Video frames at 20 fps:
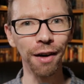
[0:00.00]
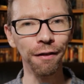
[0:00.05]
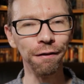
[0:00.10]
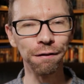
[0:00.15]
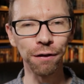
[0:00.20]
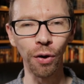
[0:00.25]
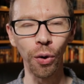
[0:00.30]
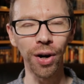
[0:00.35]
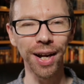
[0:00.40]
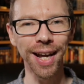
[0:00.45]
on
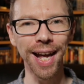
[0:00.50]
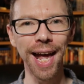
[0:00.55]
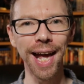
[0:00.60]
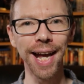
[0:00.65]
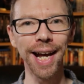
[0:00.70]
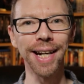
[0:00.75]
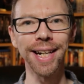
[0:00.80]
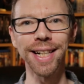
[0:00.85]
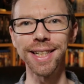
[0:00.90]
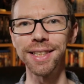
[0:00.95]

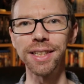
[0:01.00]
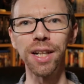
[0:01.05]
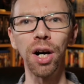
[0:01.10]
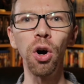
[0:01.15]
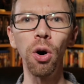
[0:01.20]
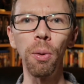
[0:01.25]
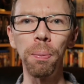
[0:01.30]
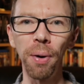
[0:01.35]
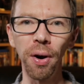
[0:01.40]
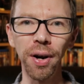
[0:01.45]
4K and that's the
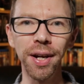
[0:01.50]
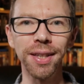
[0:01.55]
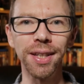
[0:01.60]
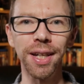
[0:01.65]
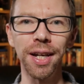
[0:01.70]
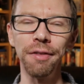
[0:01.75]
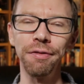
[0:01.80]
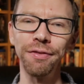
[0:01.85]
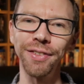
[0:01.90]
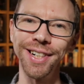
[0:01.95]
whole
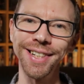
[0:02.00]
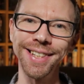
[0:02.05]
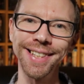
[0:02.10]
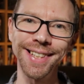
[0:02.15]
point if they're